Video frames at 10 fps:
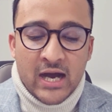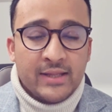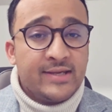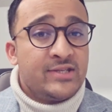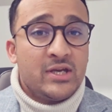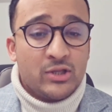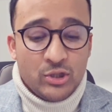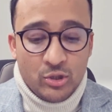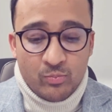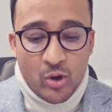They said the
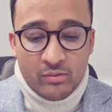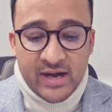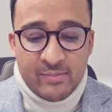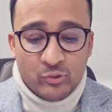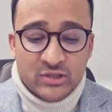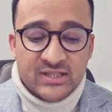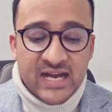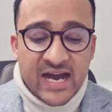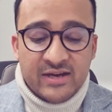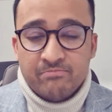new program will
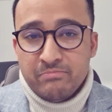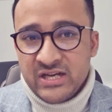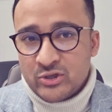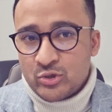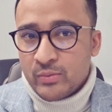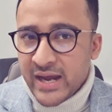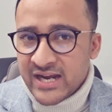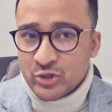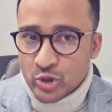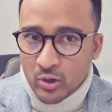start in mid to
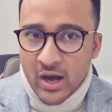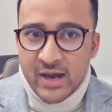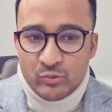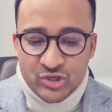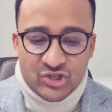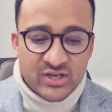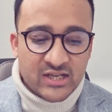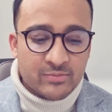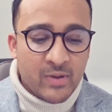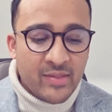end July, which is
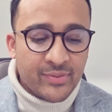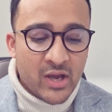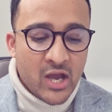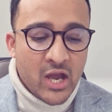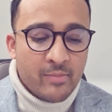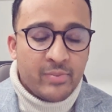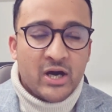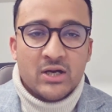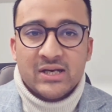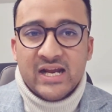next month,
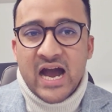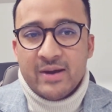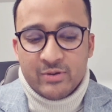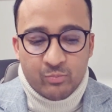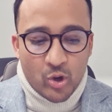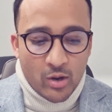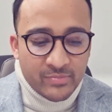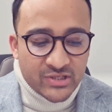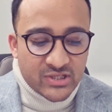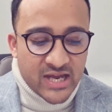but can't be
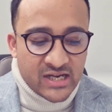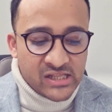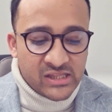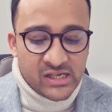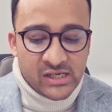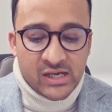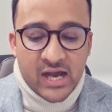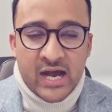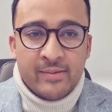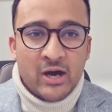promised anything
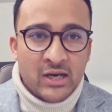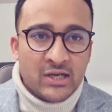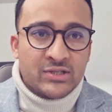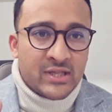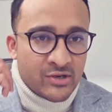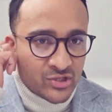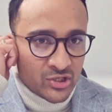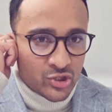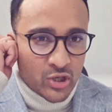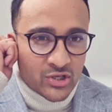unless there is
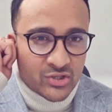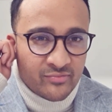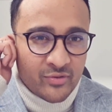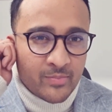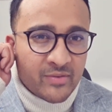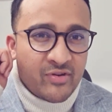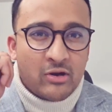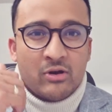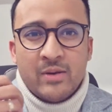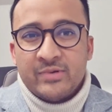instruction from the
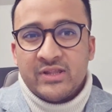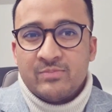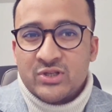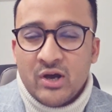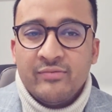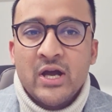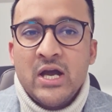federal government themselves